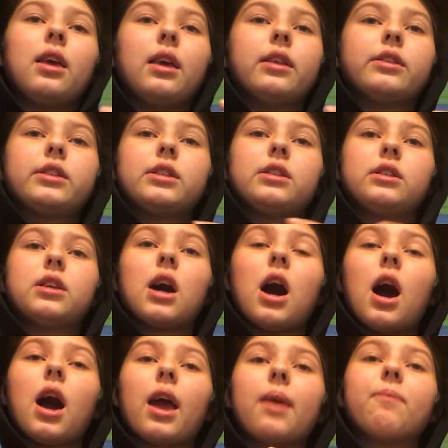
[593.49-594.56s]
It's
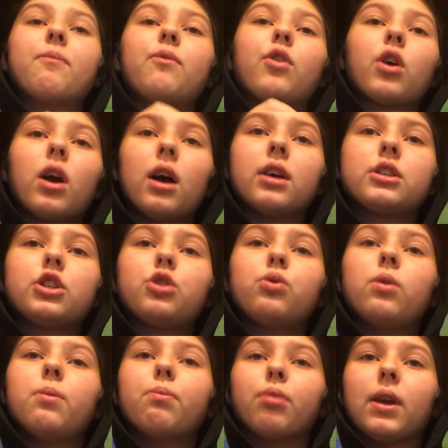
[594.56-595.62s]
time for us to
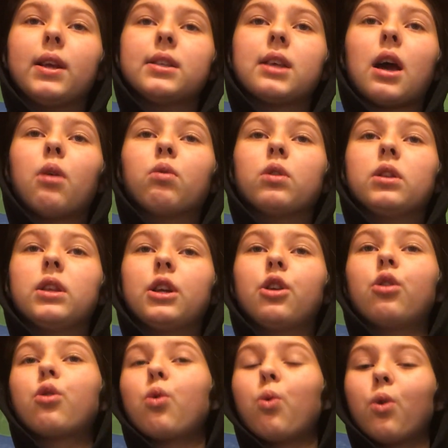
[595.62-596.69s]
embrace our little
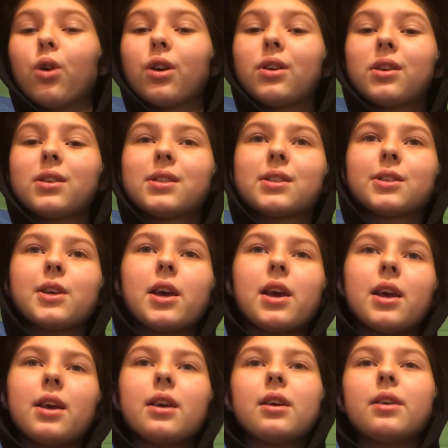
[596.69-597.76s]
quirks.
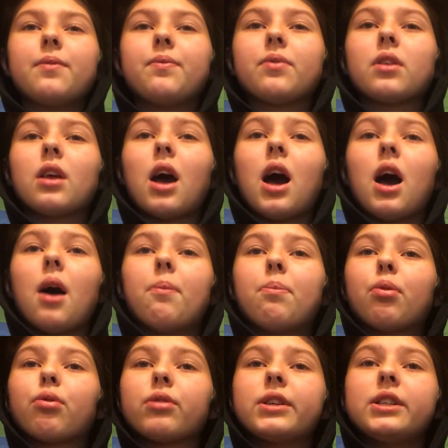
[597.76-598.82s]

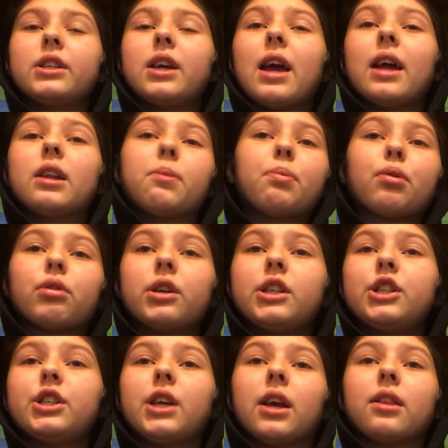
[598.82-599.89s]

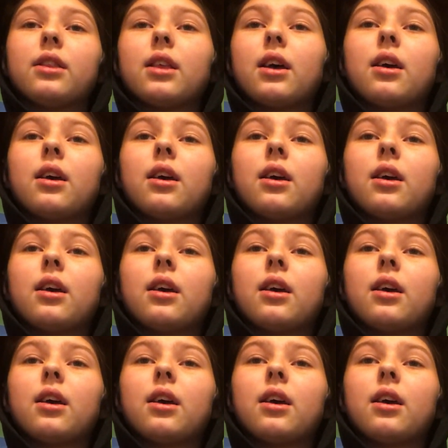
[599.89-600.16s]
appreciate